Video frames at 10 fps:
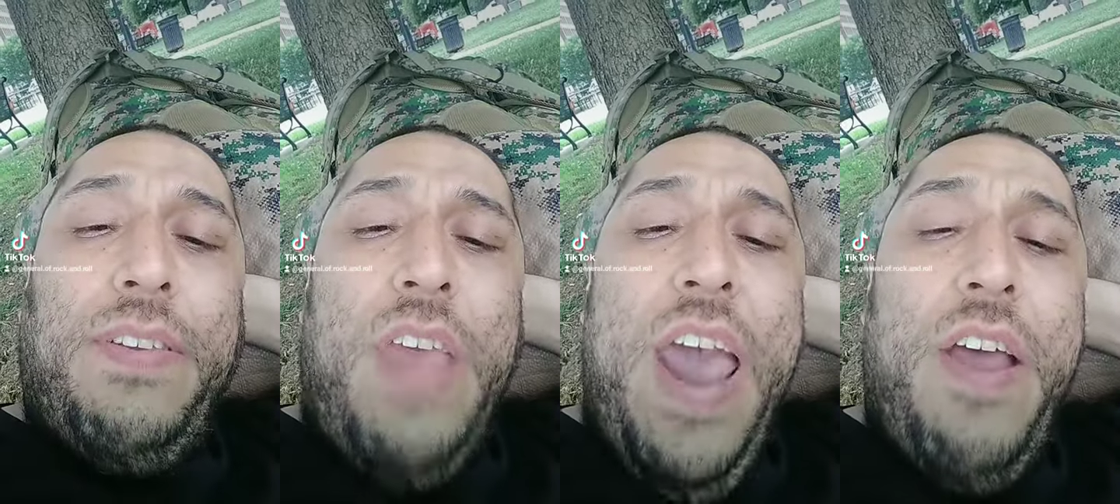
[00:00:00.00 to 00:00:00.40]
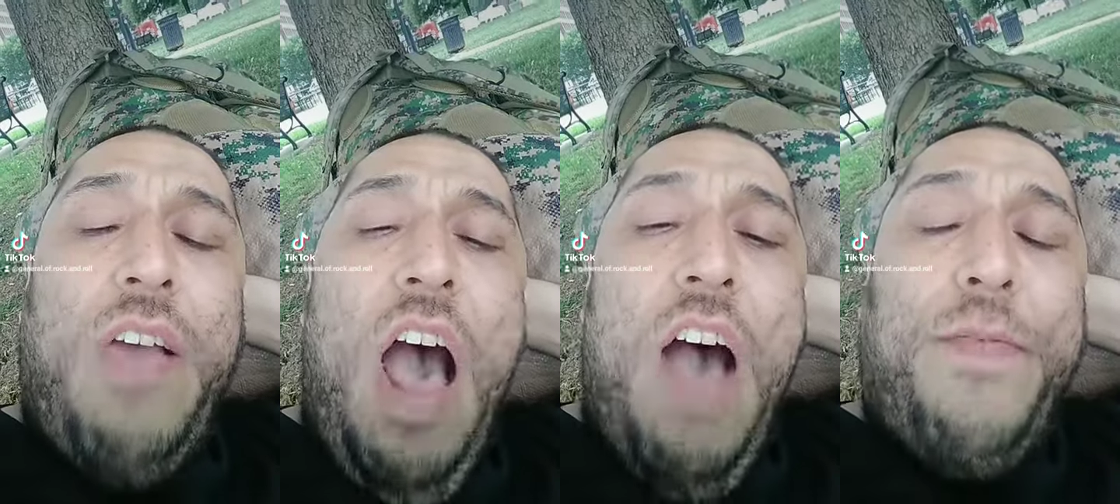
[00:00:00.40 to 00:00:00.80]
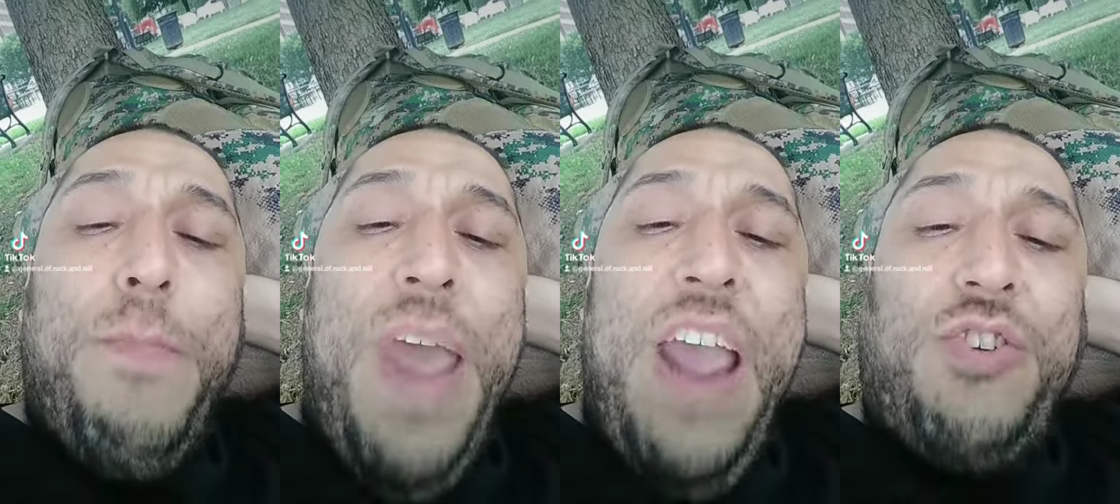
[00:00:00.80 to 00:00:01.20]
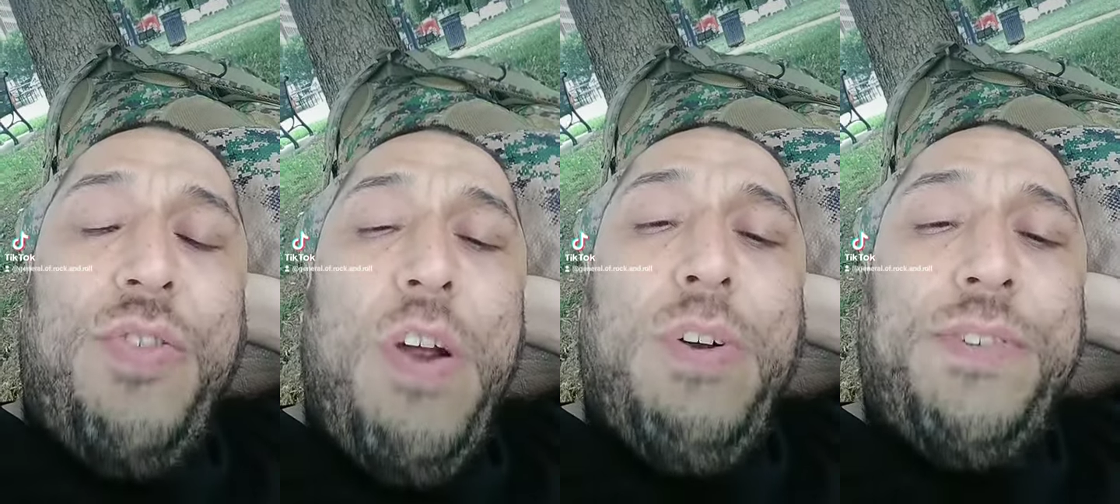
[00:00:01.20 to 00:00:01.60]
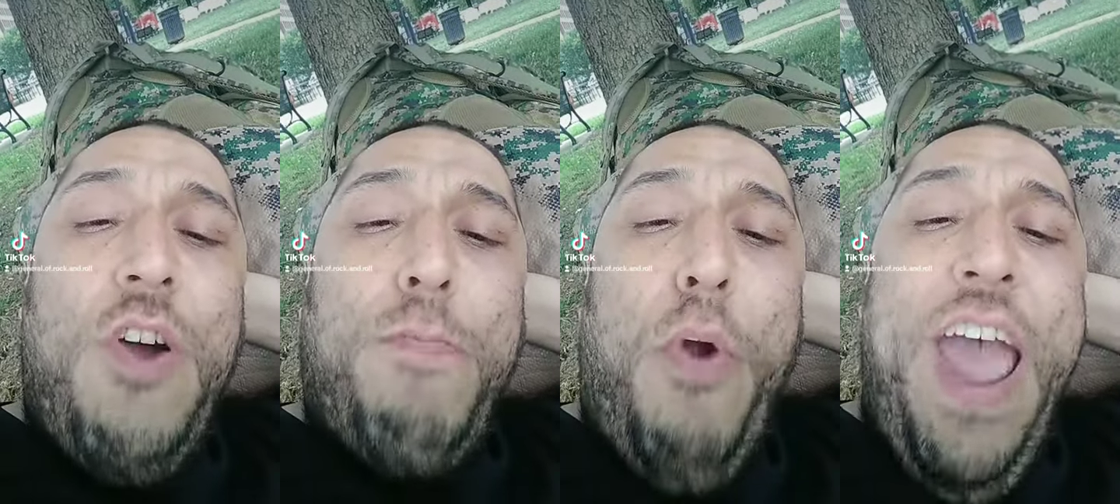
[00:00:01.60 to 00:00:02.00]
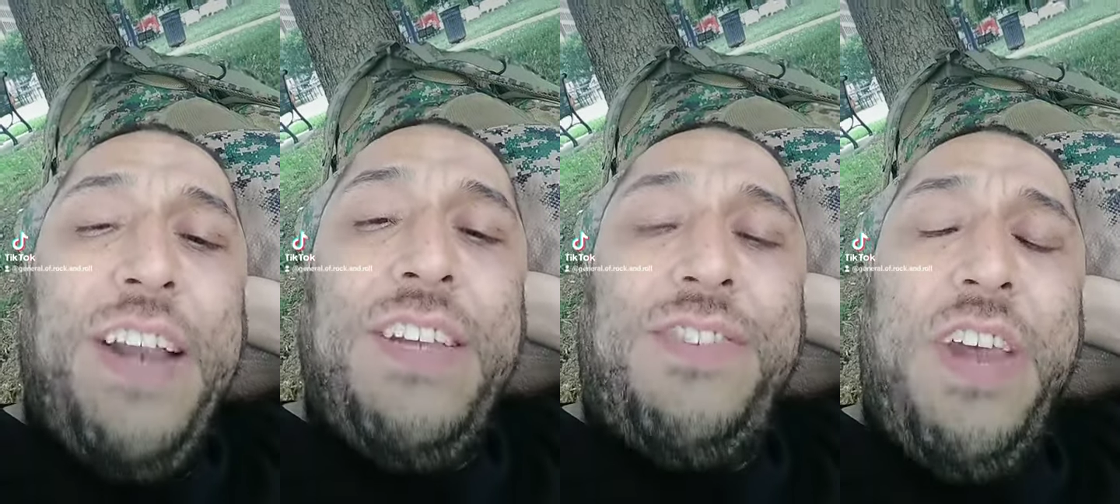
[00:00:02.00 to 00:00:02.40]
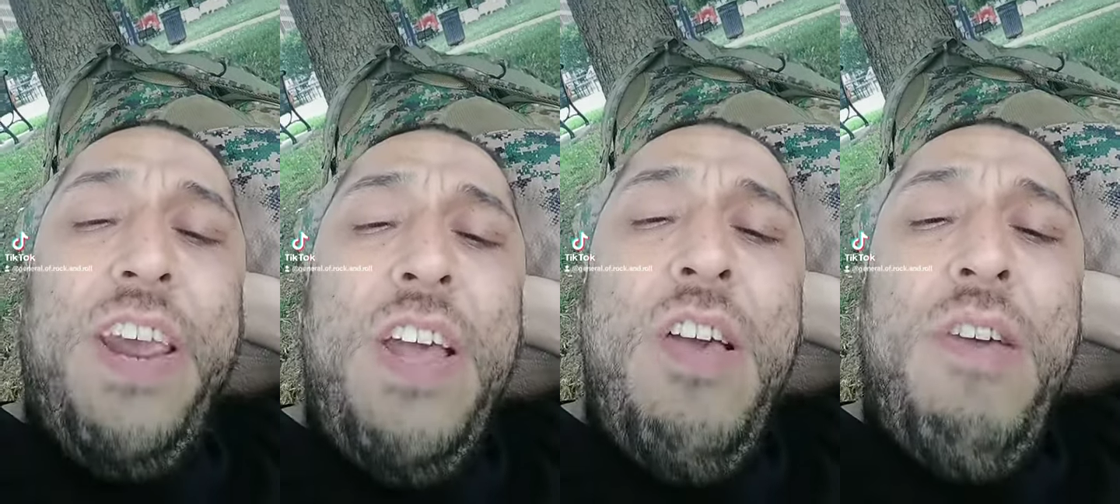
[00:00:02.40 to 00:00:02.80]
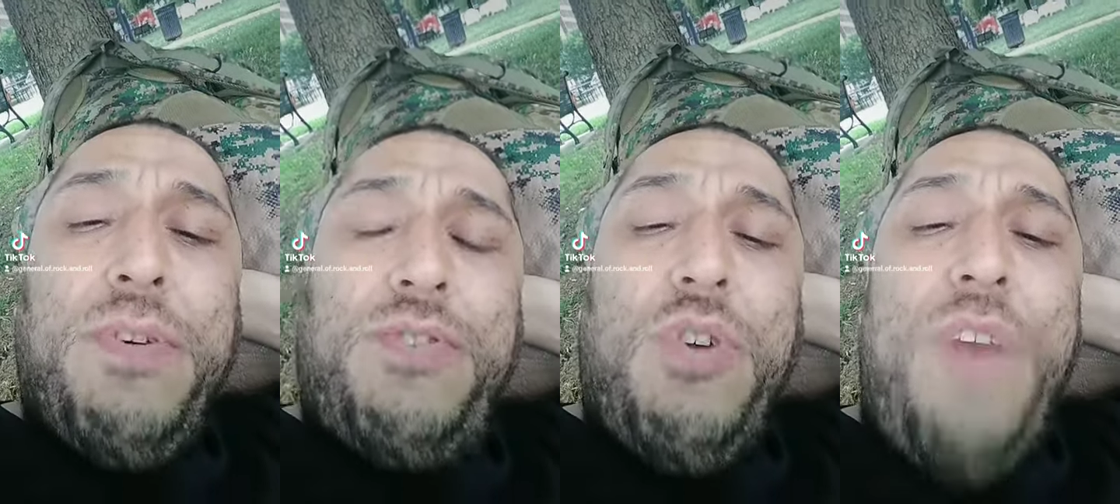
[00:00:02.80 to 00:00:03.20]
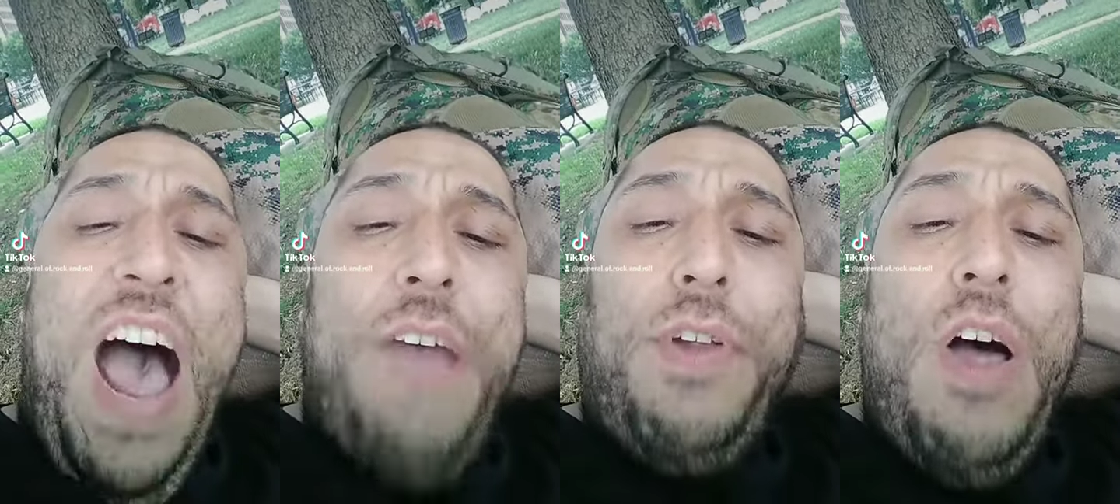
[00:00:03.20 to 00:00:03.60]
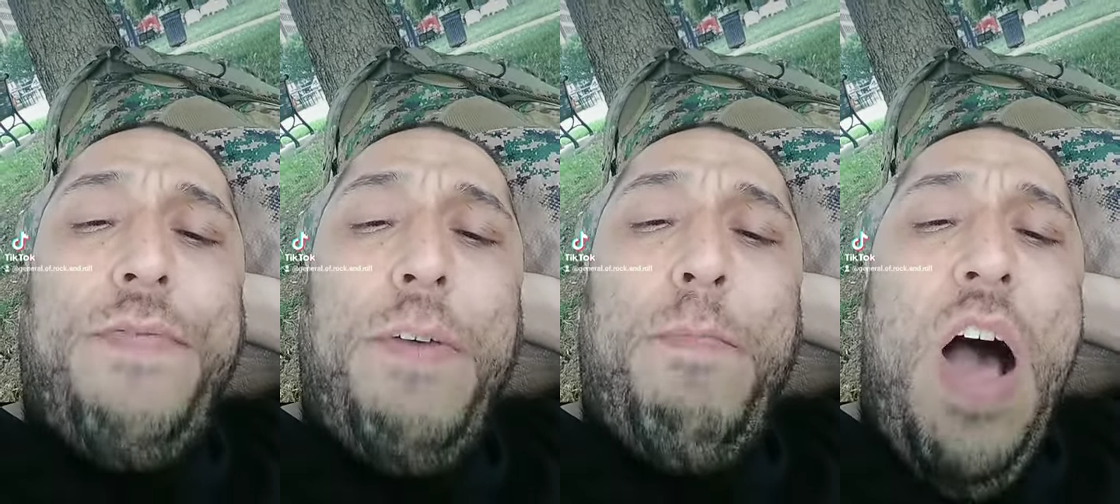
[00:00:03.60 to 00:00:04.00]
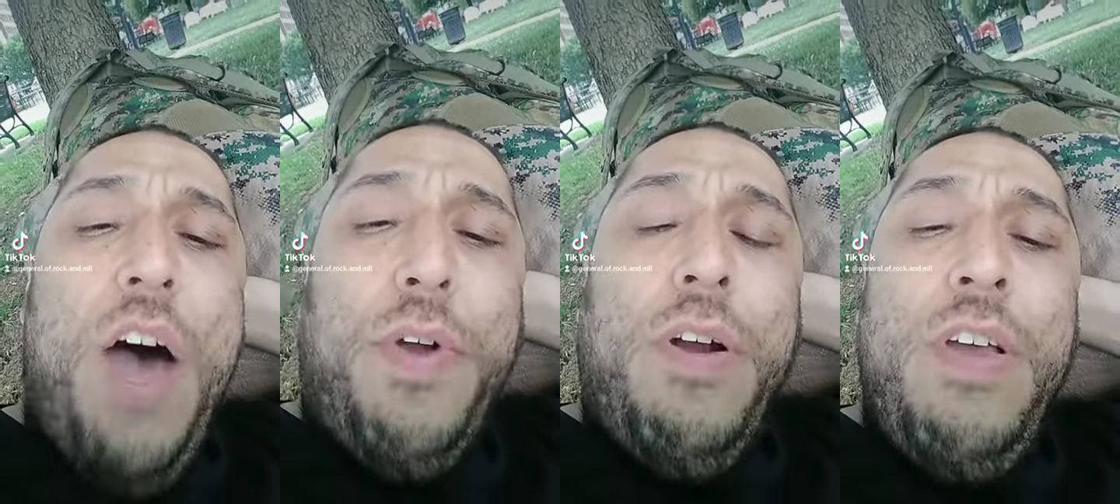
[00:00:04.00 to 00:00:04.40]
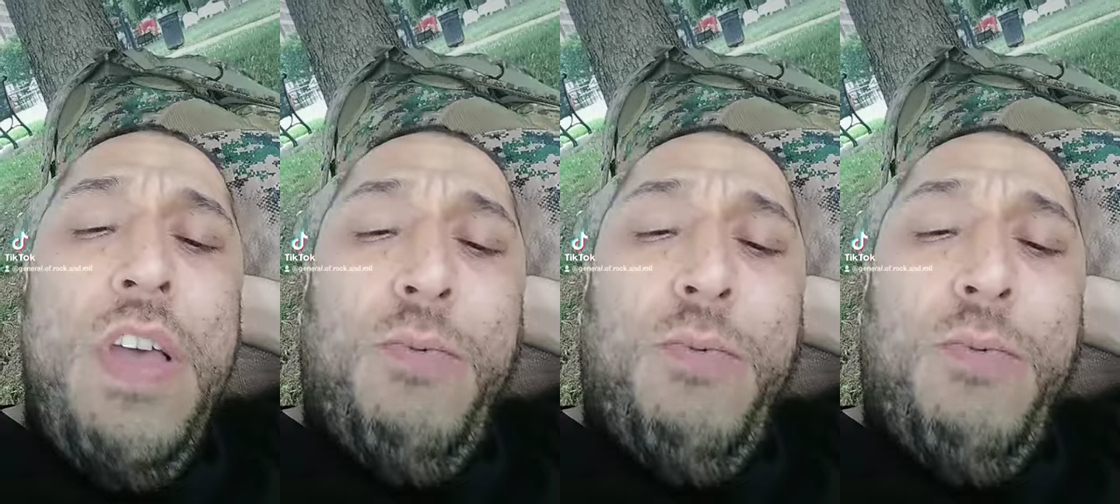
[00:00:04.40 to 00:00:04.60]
and a confirmation there was no pregnancy for survival of the mother,